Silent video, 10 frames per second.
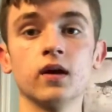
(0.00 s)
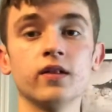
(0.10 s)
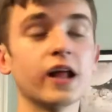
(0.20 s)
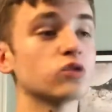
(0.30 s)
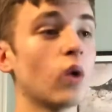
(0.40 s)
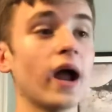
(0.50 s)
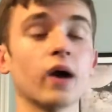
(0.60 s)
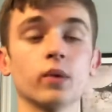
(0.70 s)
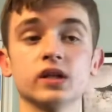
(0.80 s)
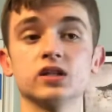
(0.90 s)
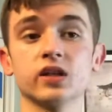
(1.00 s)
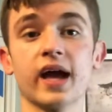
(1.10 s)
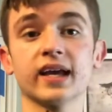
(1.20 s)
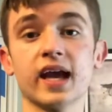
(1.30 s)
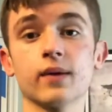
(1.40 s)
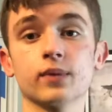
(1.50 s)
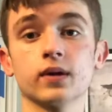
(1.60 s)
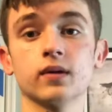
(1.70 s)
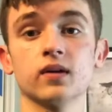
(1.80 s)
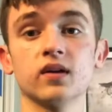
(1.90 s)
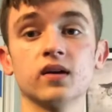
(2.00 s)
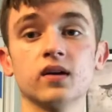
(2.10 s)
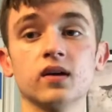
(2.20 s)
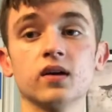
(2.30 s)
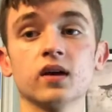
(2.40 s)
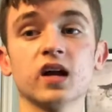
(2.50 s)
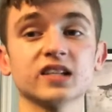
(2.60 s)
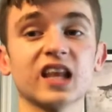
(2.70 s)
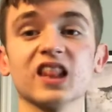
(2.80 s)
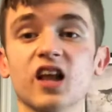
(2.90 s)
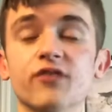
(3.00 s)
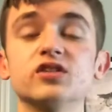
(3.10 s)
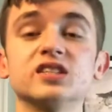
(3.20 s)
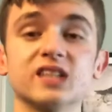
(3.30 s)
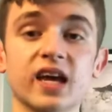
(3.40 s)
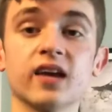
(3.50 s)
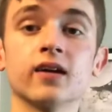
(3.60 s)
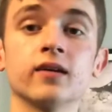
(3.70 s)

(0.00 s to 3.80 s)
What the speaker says: That's why I went to that camp. Because I love to sing.